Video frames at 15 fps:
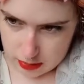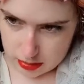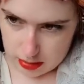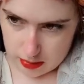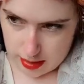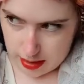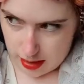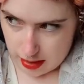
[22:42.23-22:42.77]

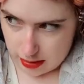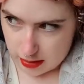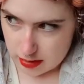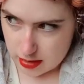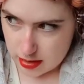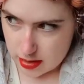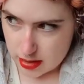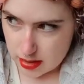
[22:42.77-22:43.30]
Go ahead
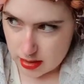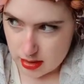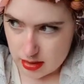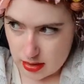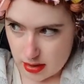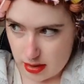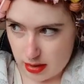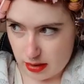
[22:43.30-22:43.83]

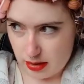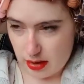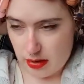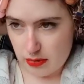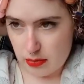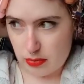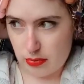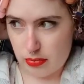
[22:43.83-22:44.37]
and get
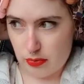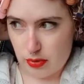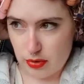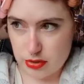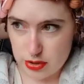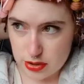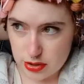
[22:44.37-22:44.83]
them brushed.